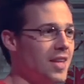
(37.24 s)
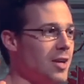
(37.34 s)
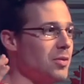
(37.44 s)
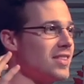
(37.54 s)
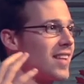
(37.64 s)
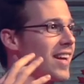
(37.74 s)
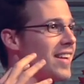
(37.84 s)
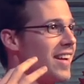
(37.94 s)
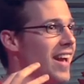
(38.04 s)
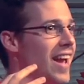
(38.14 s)
It was
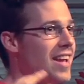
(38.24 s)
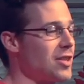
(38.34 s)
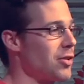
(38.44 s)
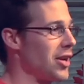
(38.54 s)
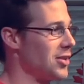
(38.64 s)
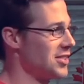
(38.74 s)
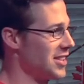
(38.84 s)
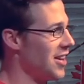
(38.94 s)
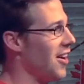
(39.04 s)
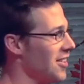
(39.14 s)
like eighth graders
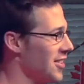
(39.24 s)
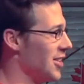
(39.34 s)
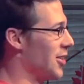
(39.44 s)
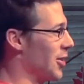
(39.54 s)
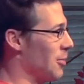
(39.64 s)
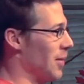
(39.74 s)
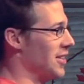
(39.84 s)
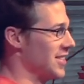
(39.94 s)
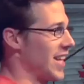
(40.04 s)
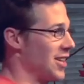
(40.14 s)
had gone to Europe
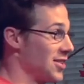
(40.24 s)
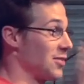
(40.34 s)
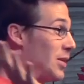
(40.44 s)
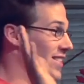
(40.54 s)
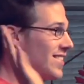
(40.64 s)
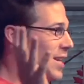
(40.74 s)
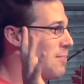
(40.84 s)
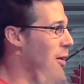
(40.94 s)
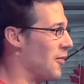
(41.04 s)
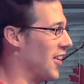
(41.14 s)
and just had a sweet
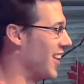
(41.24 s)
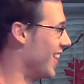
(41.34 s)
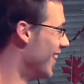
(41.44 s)
sleepover.